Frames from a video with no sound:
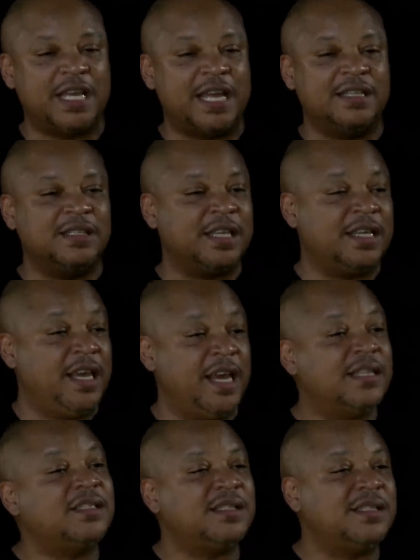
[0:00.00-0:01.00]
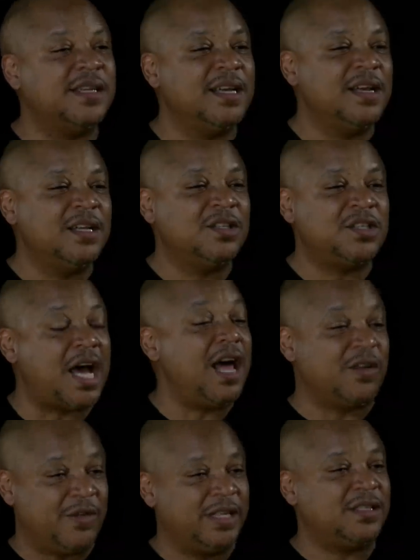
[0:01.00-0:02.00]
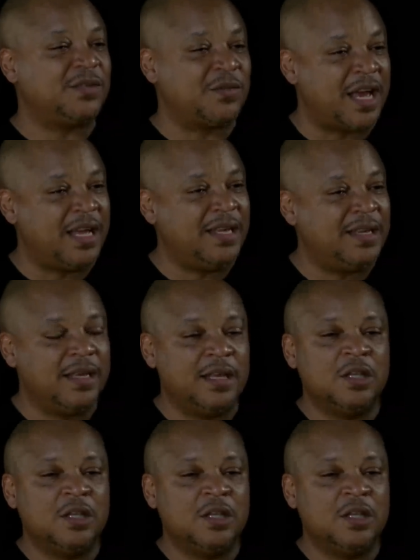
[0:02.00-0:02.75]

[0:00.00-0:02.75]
that is against tolerance, mm-hmm. right? Mm-hmm.